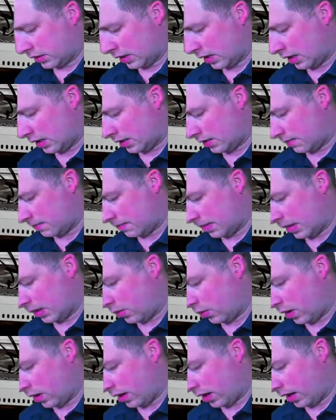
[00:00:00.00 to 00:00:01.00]
Um, Be
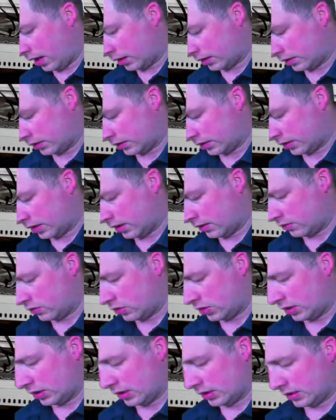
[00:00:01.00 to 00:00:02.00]
Quiet actually is kind of
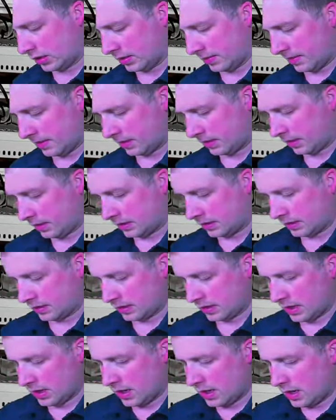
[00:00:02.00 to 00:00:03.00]
genius about
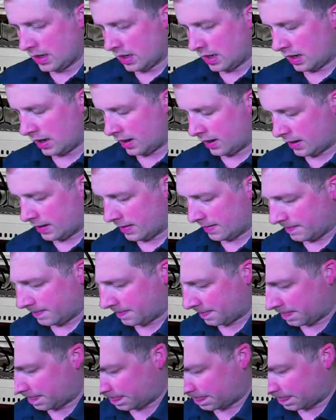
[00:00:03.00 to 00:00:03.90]
this. Um,